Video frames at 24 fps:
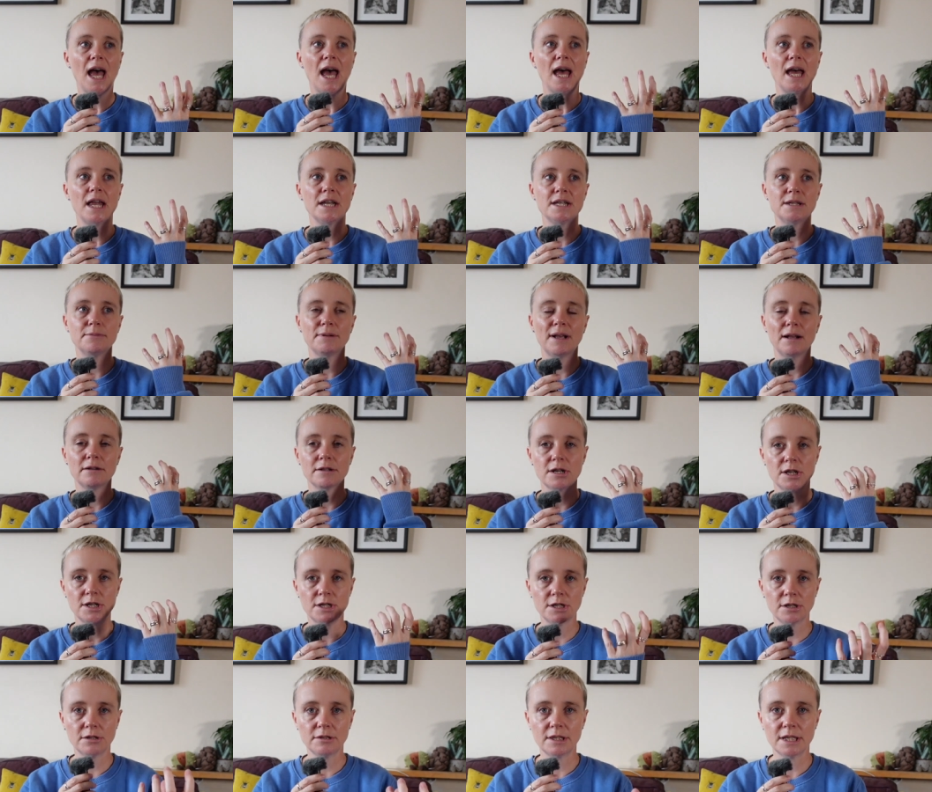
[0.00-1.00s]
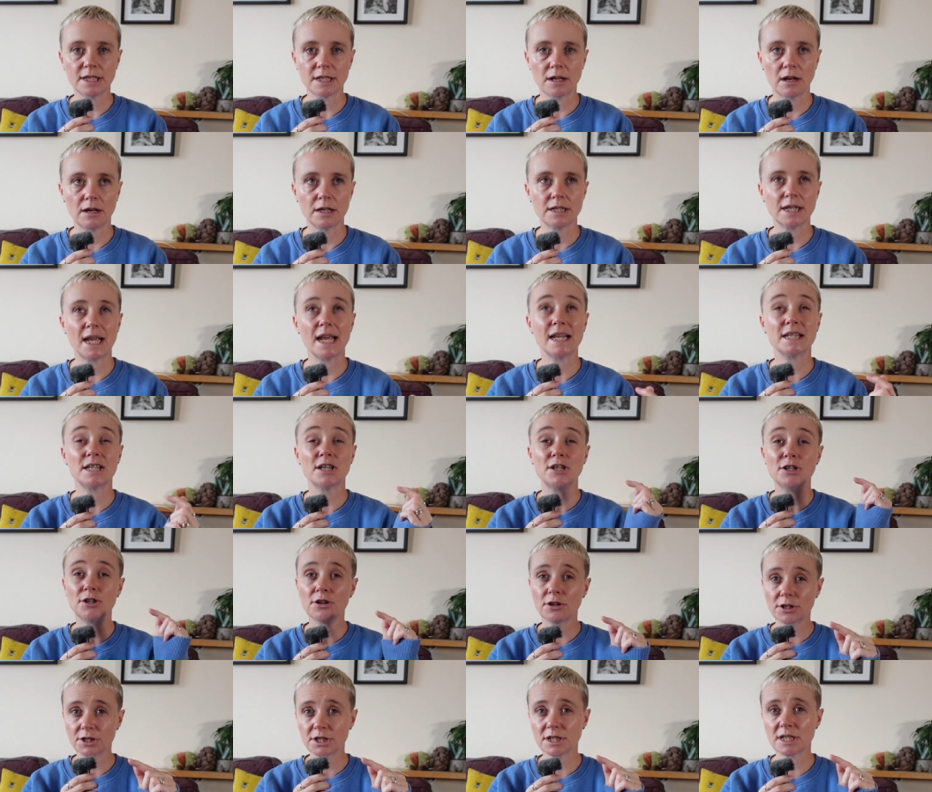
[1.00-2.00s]
and to be able to do these holidays, and
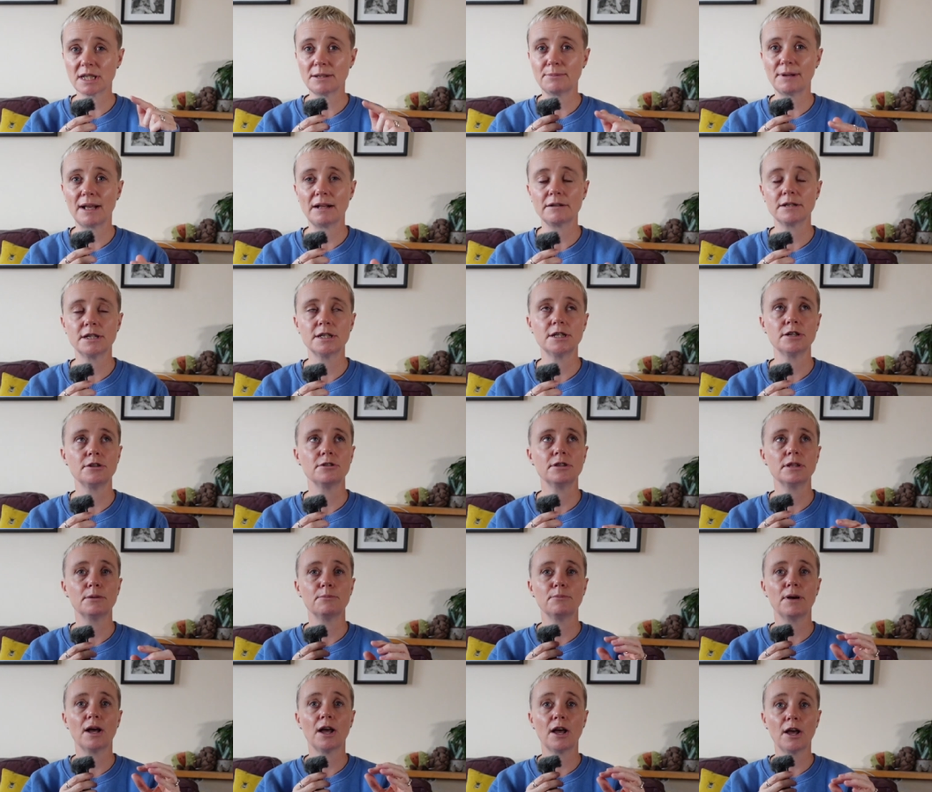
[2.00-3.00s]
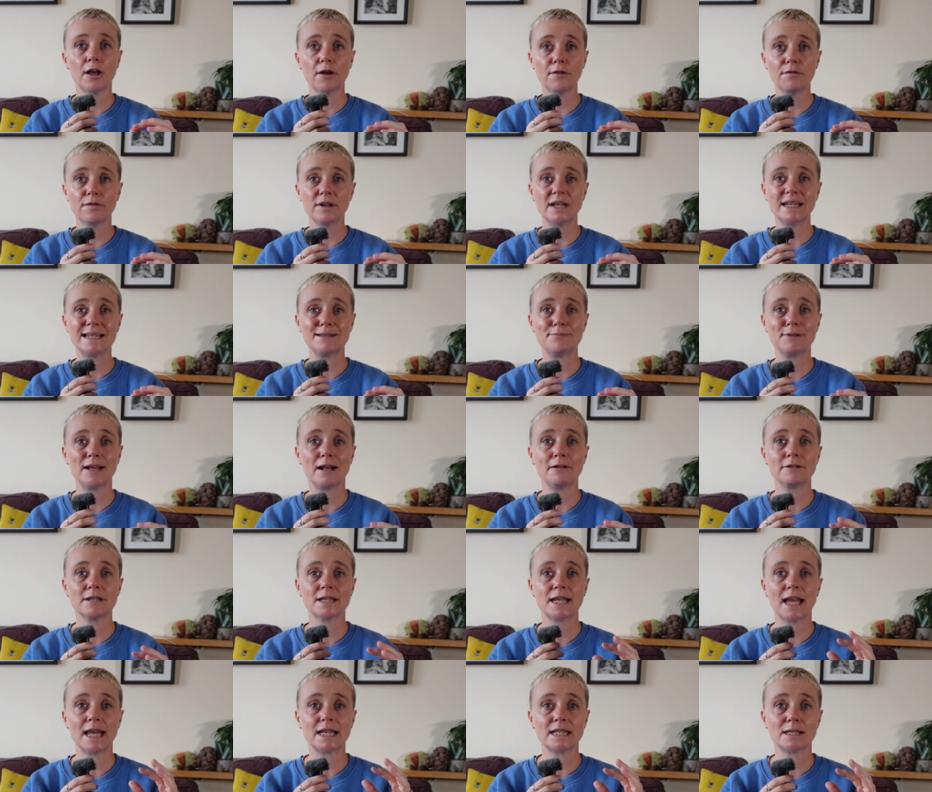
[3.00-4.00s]
not just to be able to do them, but hopefully to be able
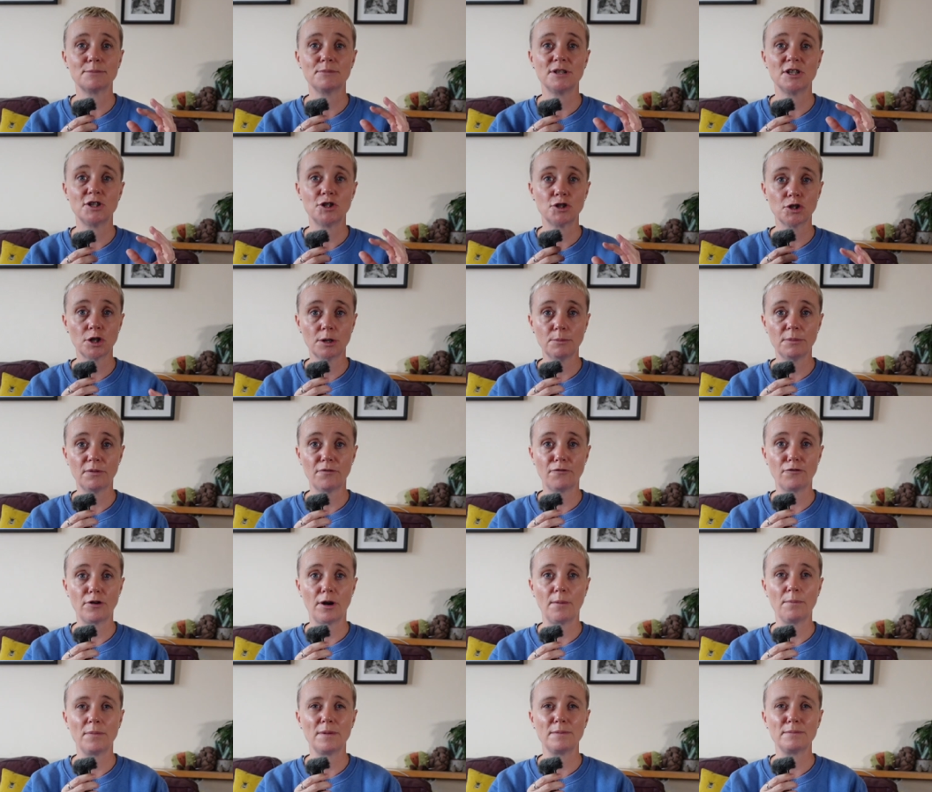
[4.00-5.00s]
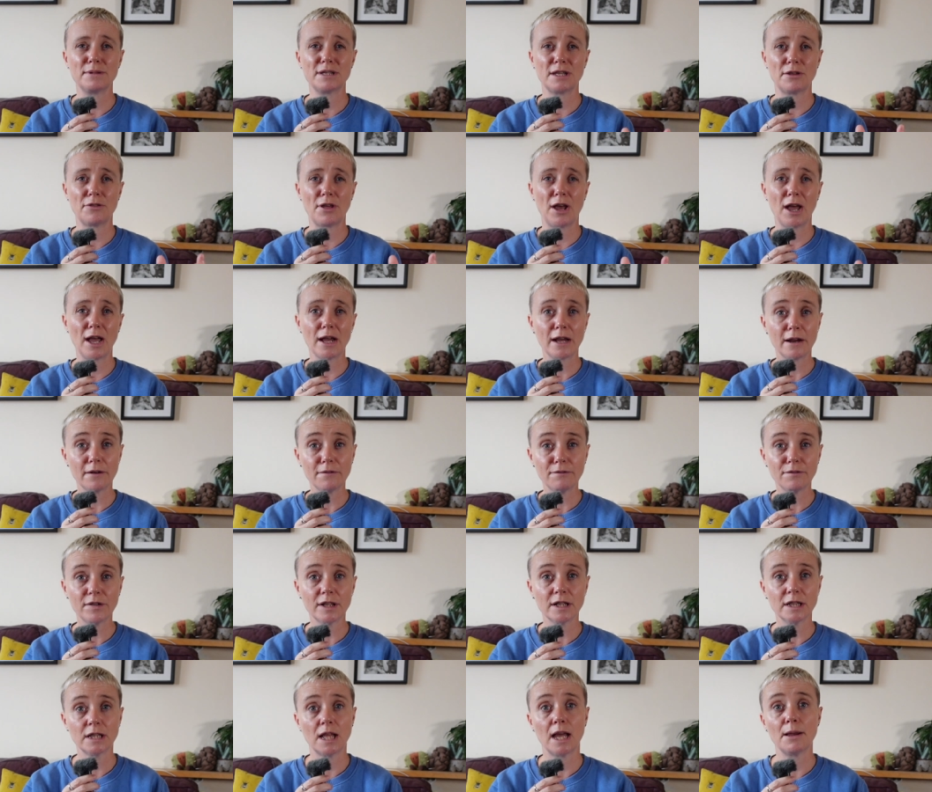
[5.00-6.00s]
to get some enjoyment from them so that I could
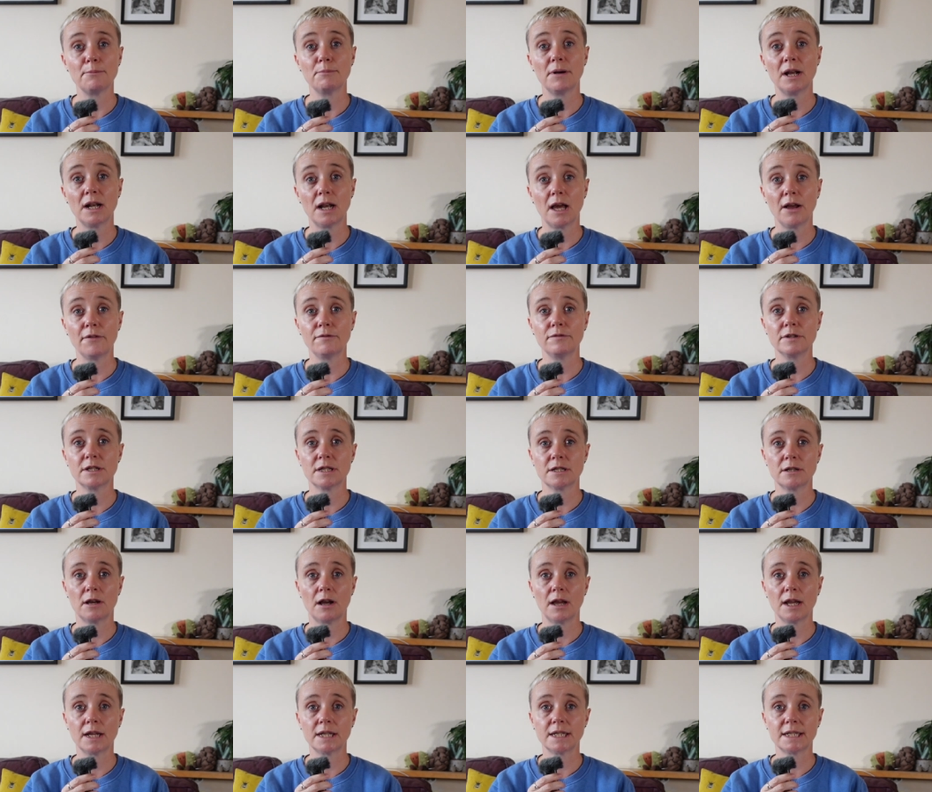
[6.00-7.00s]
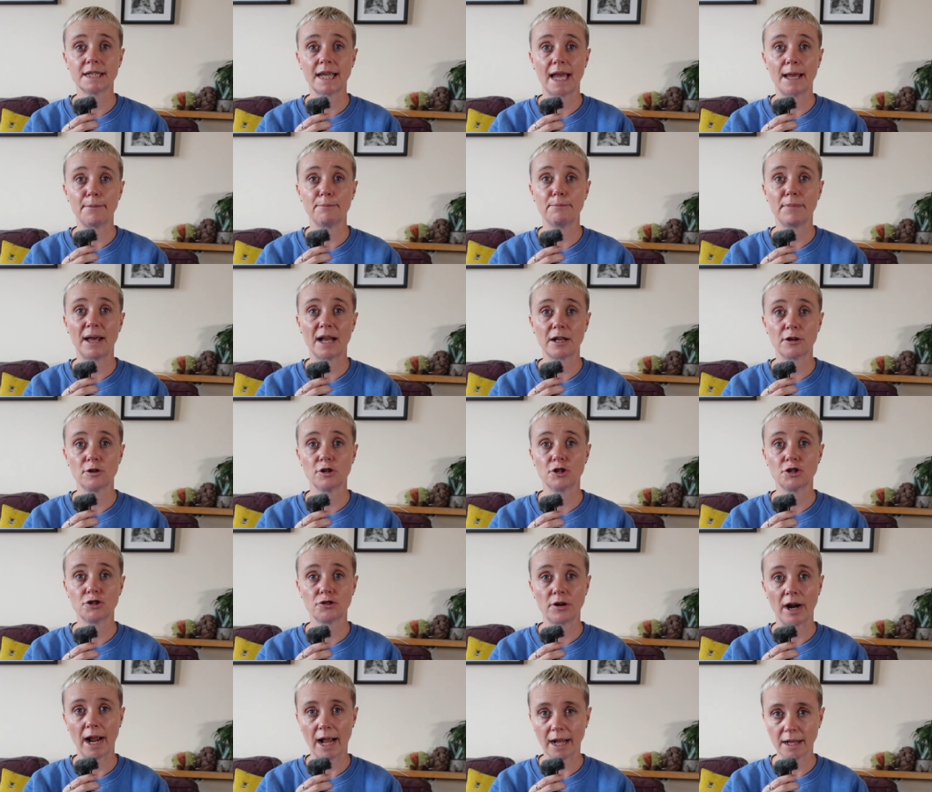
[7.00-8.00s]
feel like my life was starting to get back on
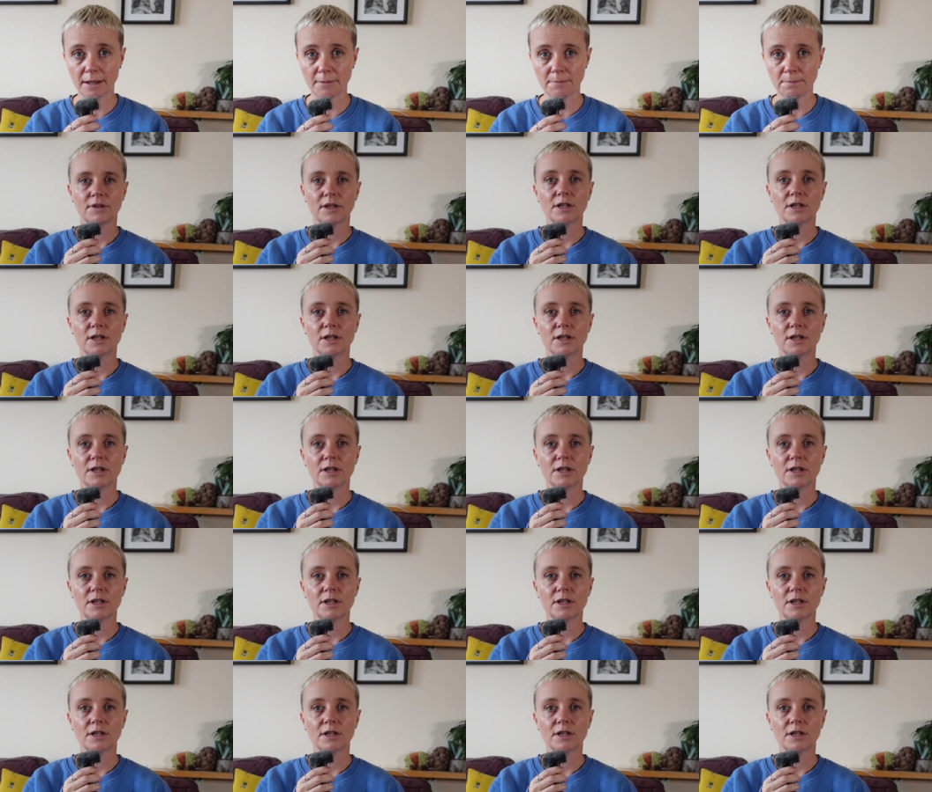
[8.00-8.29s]
track.